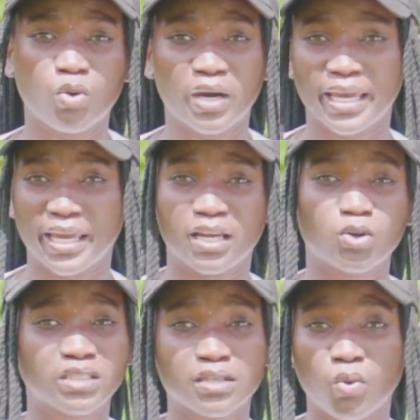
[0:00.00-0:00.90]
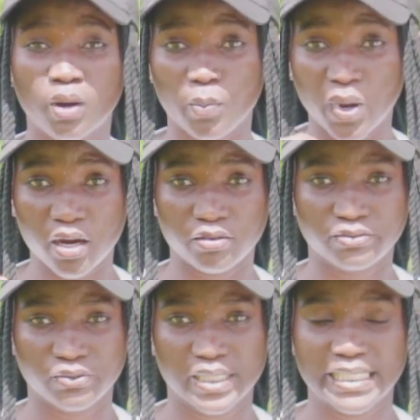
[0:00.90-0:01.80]
hair, not our mouth,
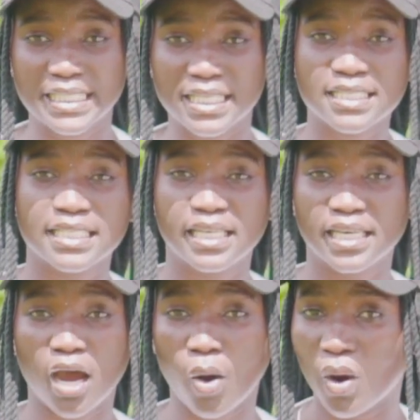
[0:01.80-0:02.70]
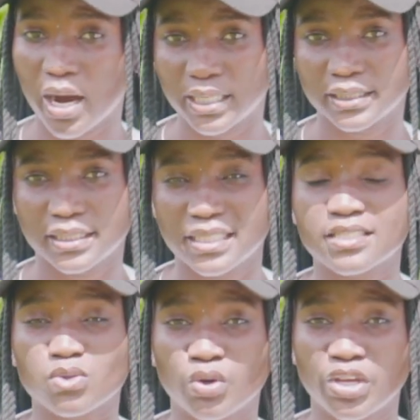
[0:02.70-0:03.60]
just in our heart.
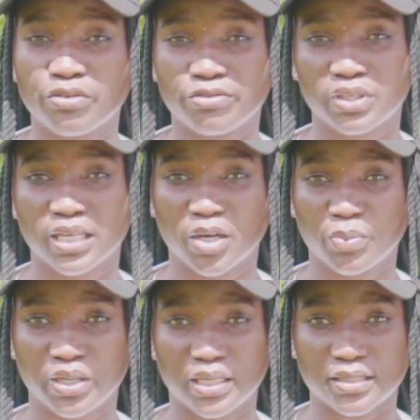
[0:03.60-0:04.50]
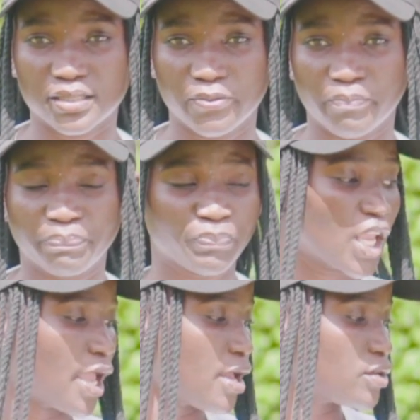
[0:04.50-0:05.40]
It's where we find happiness.
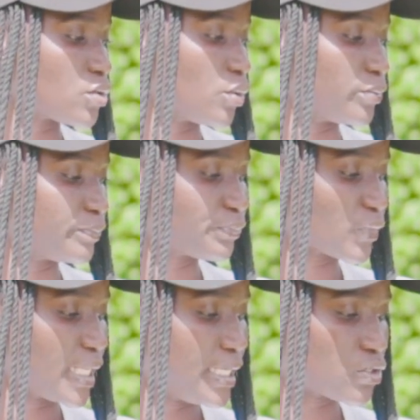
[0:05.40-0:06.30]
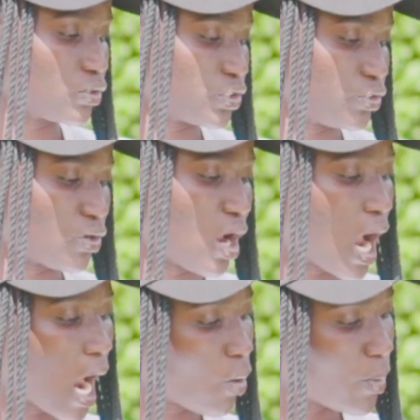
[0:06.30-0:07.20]
So let's continue.
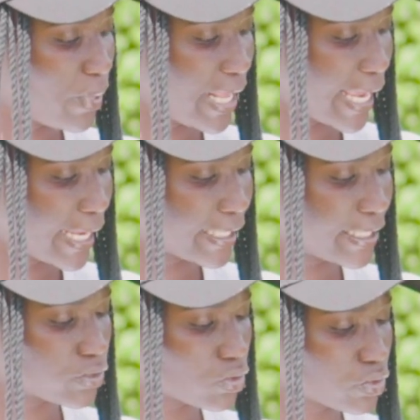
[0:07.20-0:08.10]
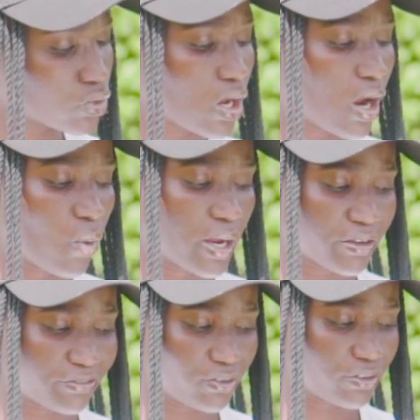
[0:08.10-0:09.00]
Our brain is also a
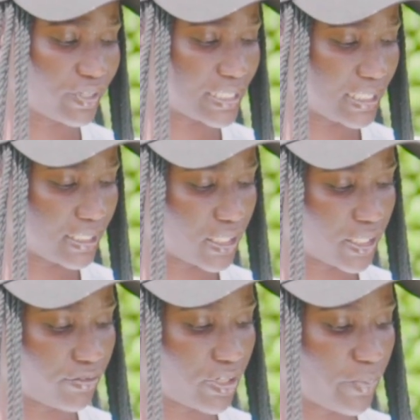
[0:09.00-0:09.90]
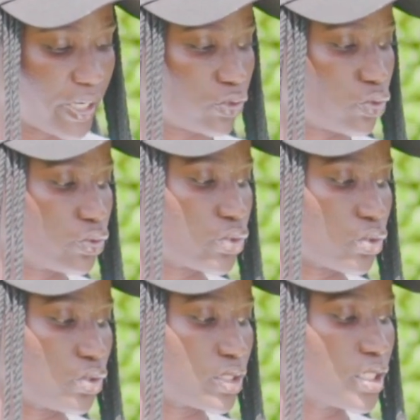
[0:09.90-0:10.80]
wonderful facility given by True
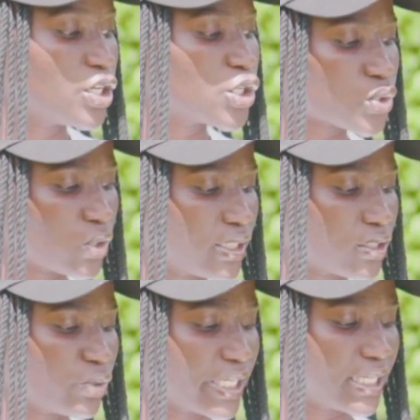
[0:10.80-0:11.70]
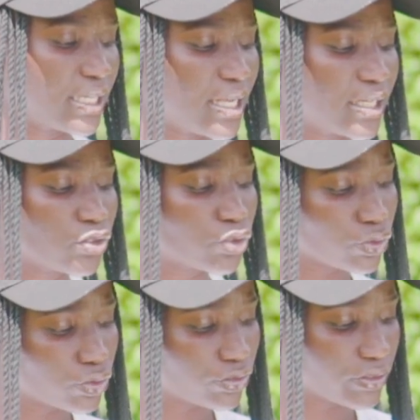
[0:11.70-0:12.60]
Source so that we can learn
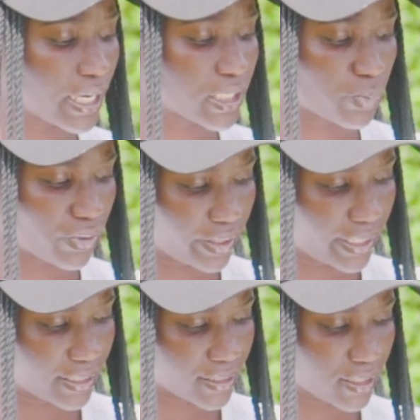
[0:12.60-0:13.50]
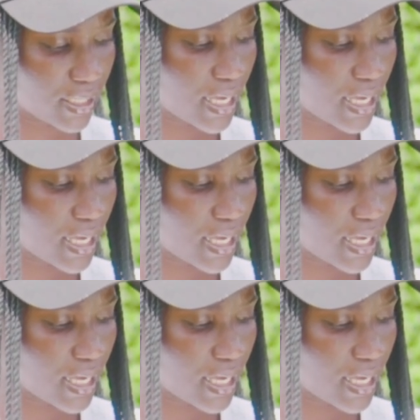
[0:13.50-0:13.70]
through experience